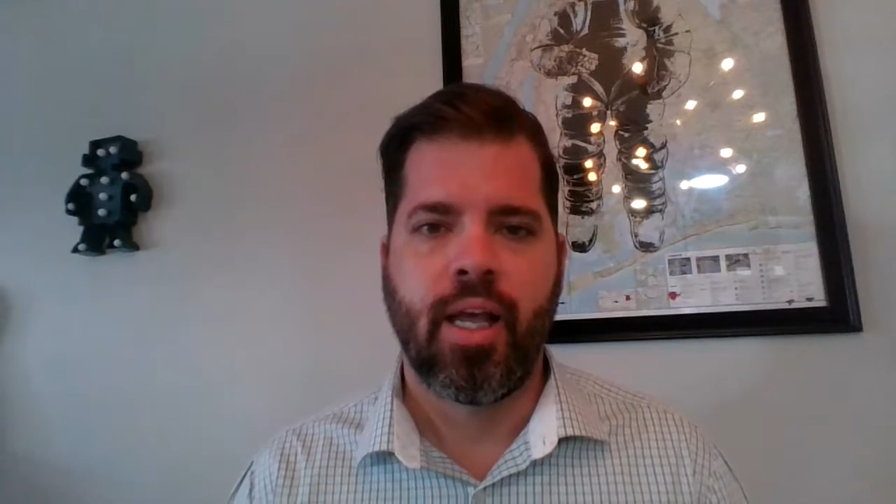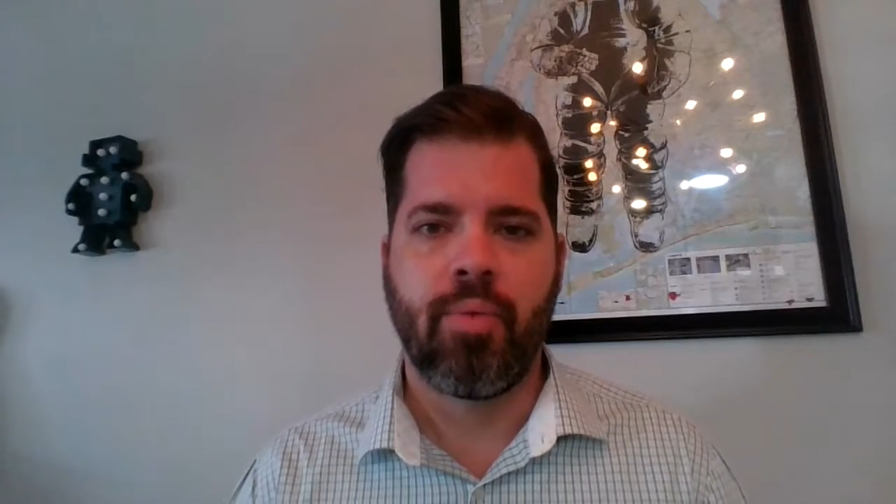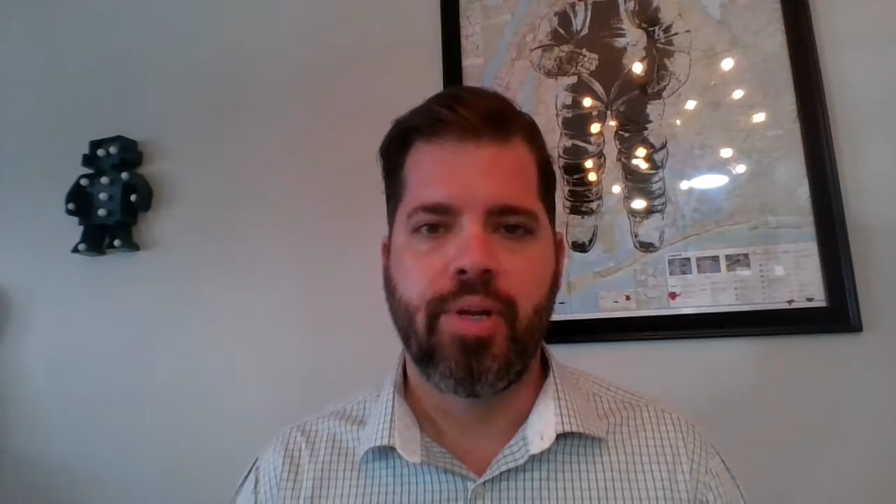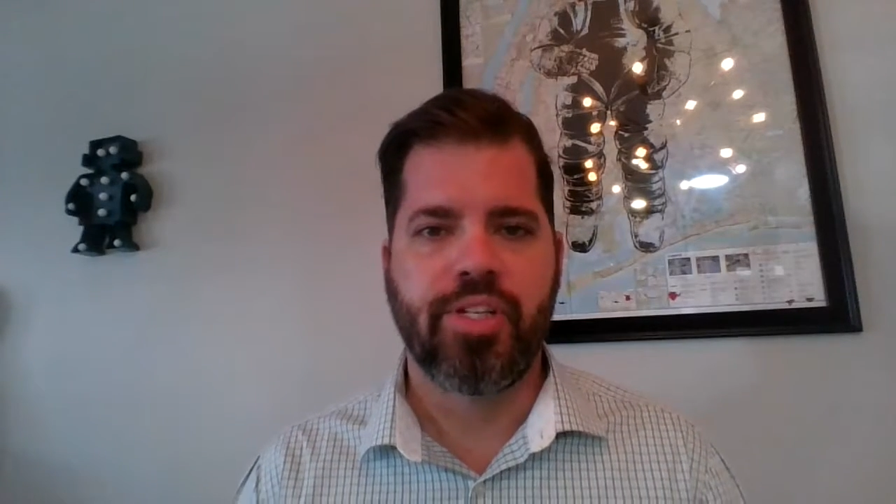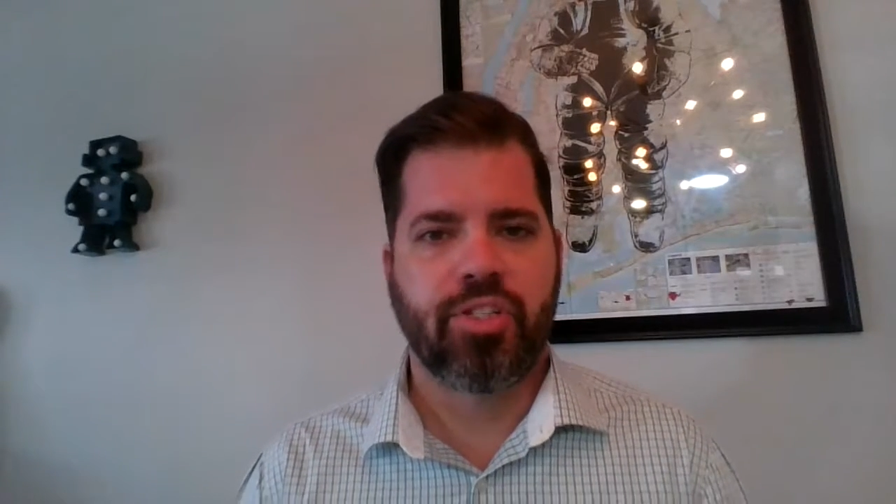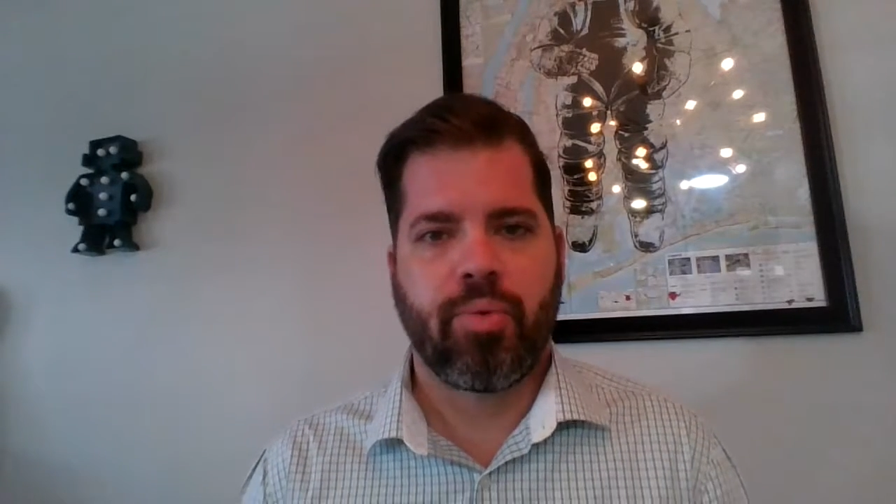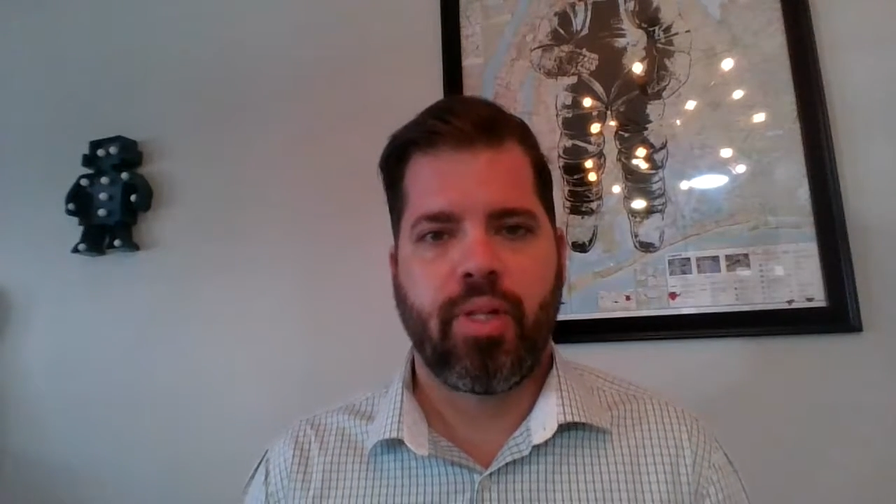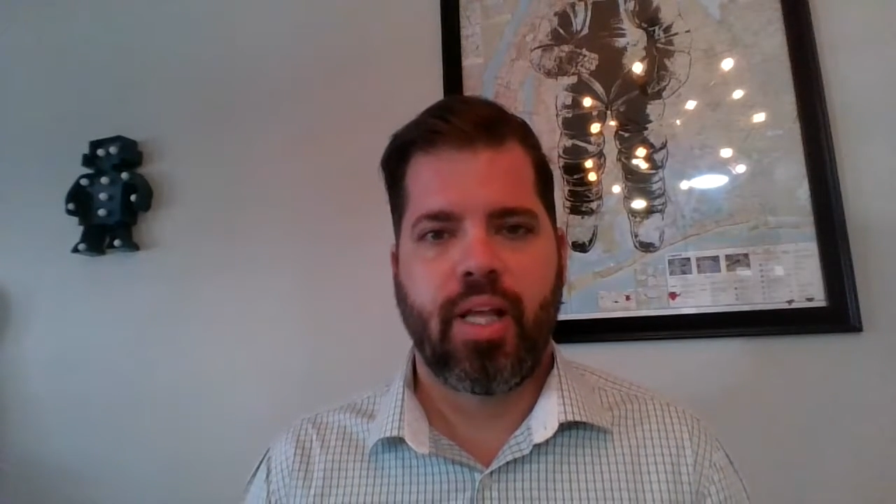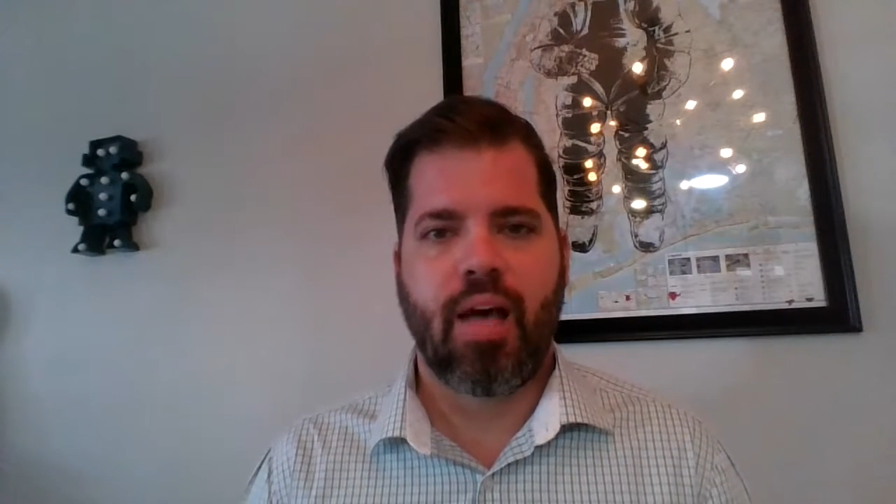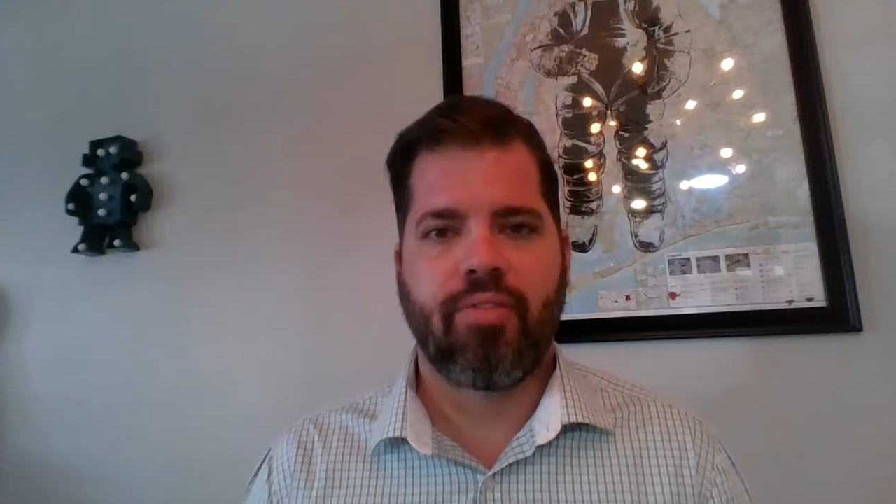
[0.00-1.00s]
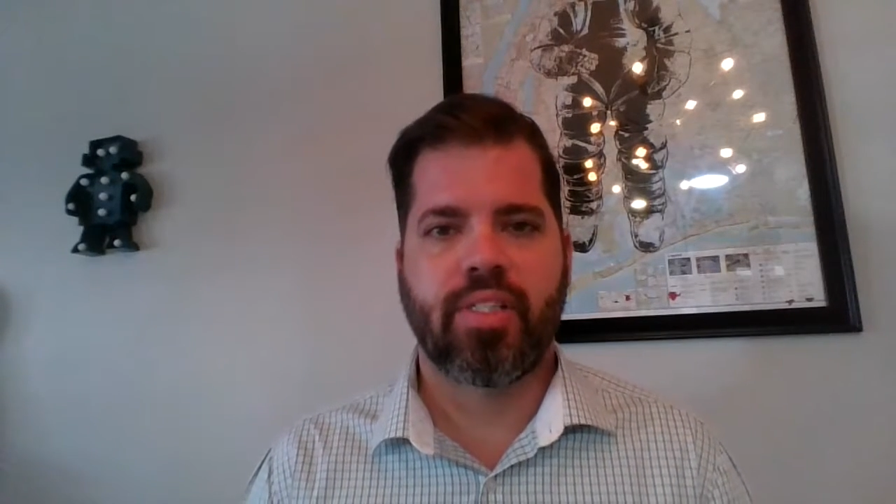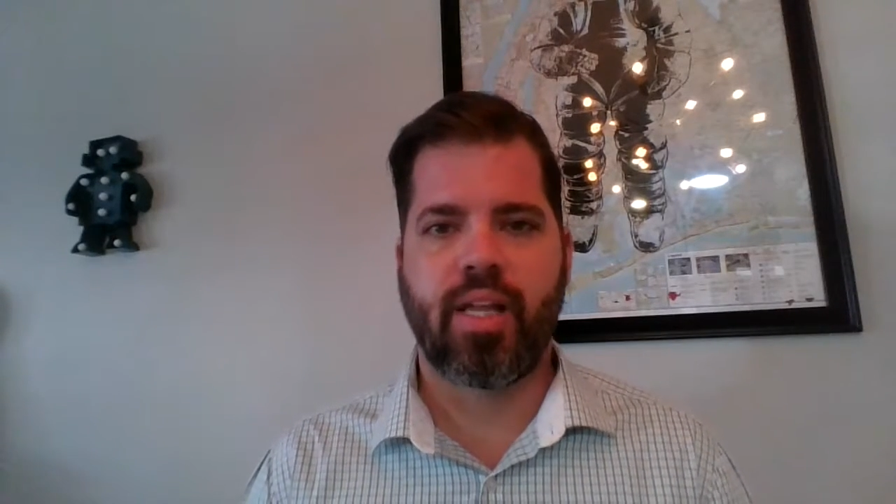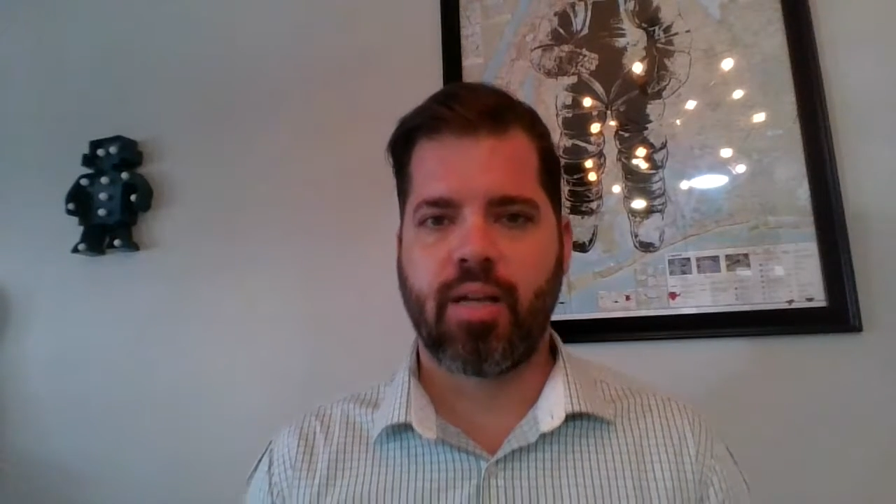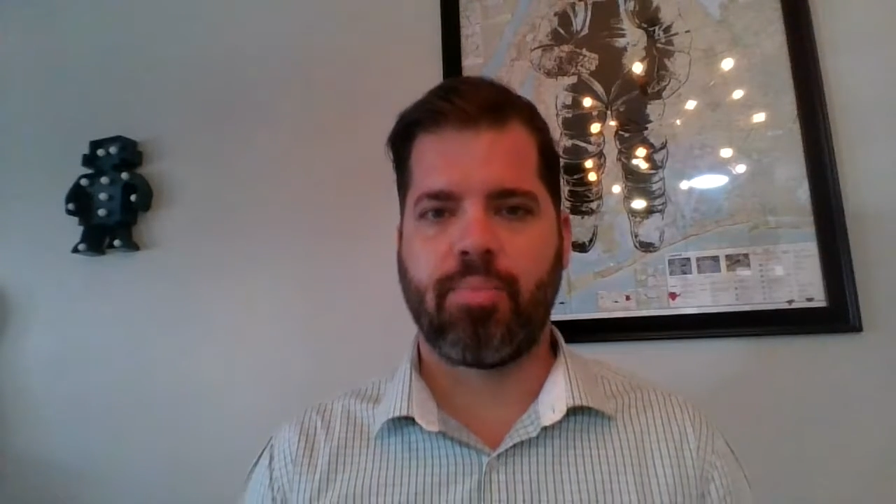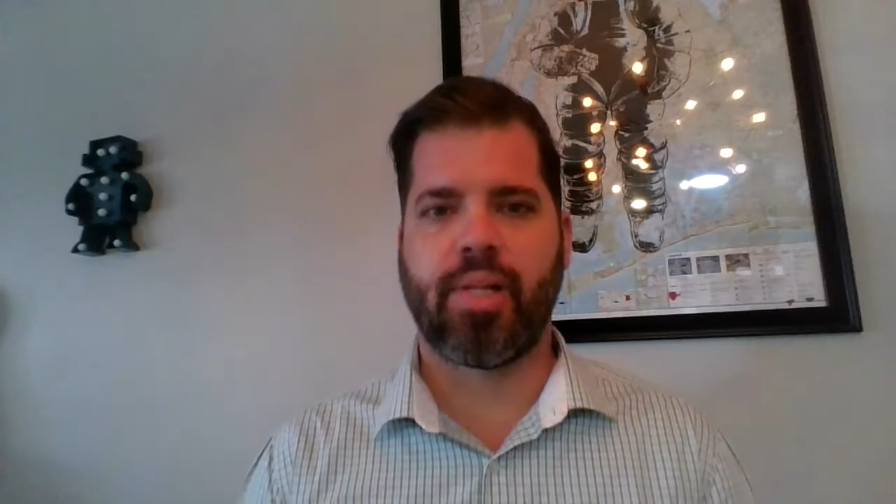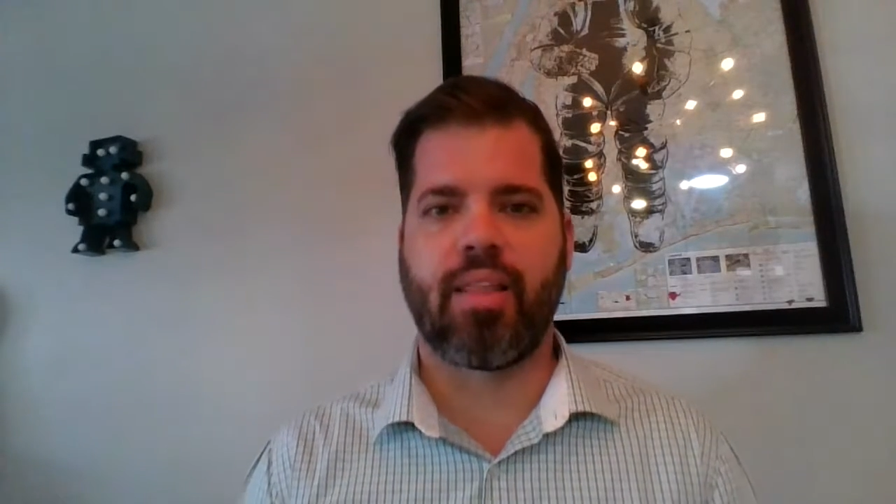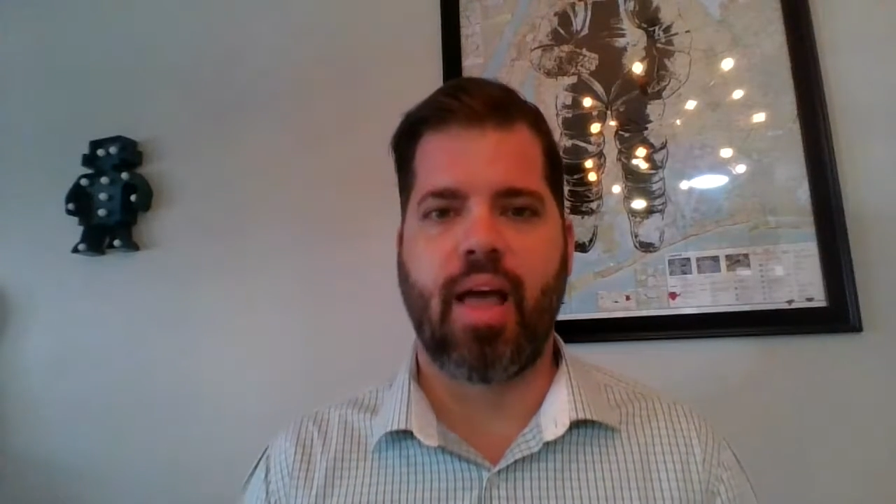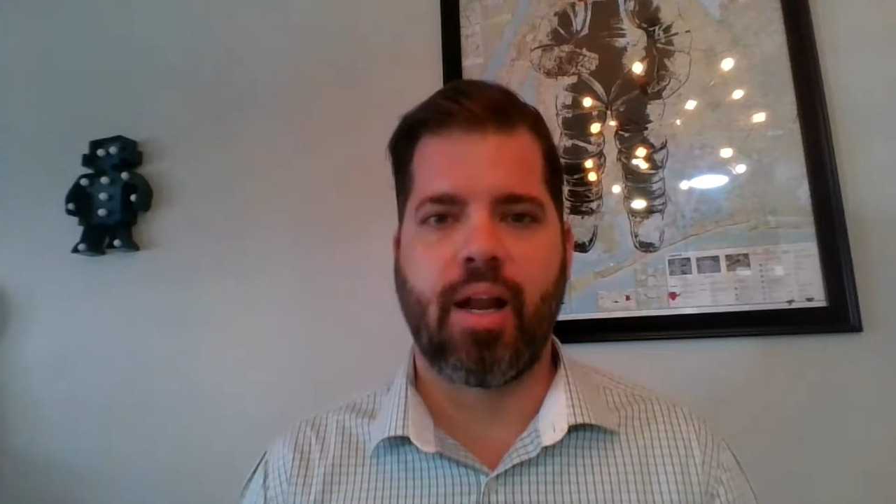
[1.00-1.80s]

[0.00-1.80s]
And we just don't really have a setup like